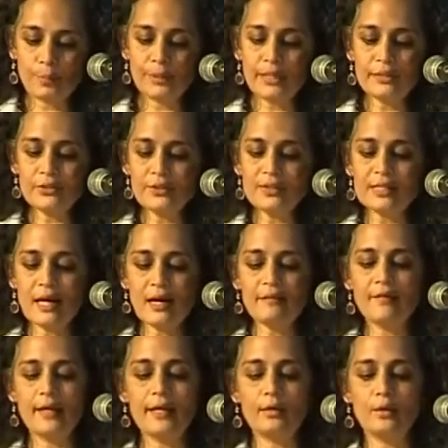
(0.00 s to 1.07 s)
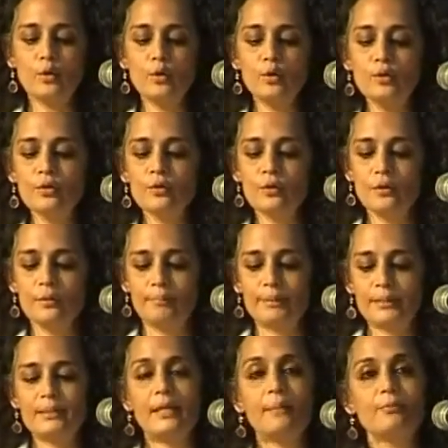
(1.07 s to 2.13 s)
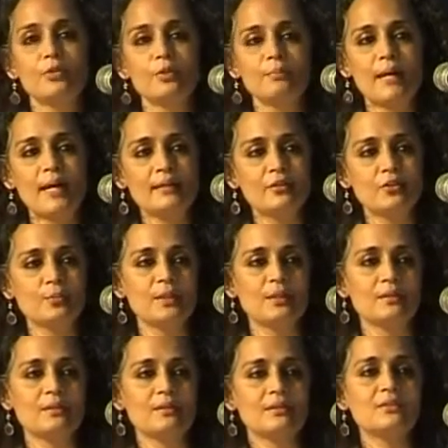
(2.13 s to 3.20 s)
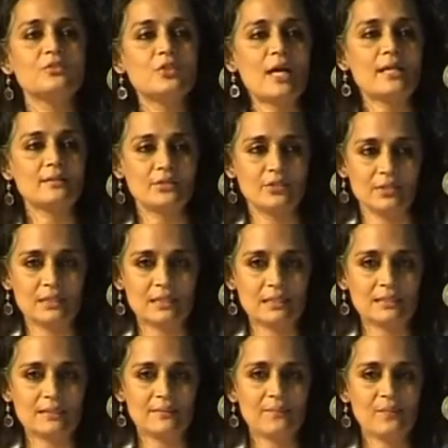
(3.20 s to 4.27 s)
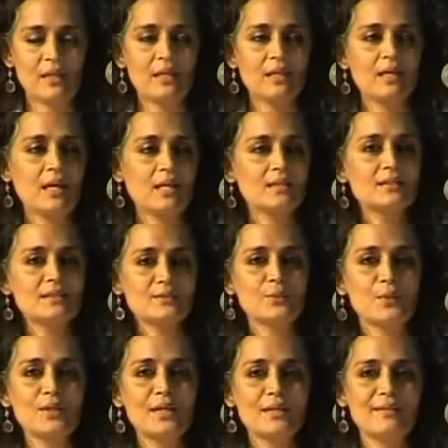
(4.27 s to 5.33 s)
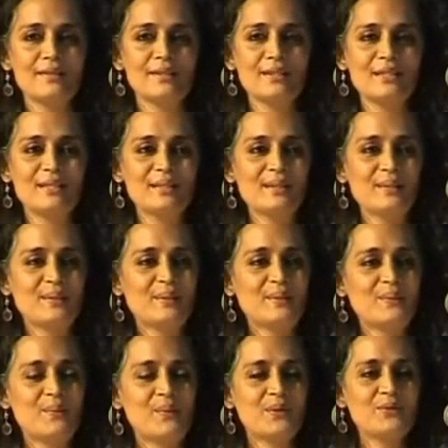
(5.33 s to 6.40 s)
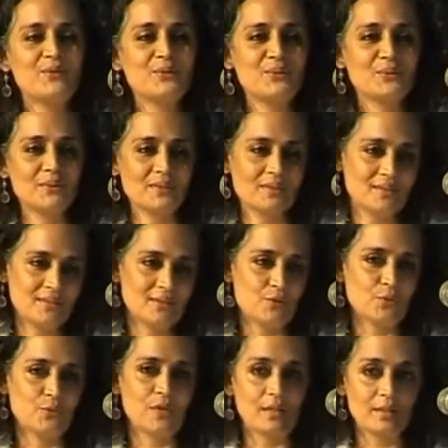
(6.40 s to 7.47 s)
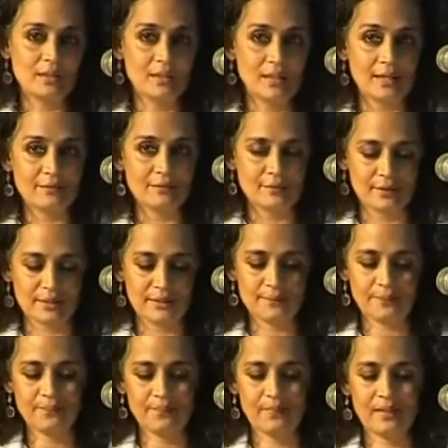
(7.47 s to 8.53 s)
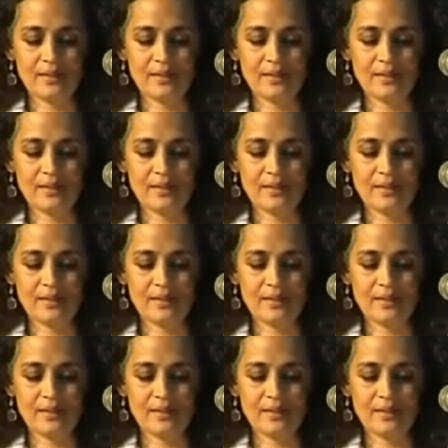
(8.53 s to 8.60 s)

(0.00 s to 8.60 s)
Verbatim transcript: Corporations have their own perception management strategies. And this is what I really want you to listen to very carefully.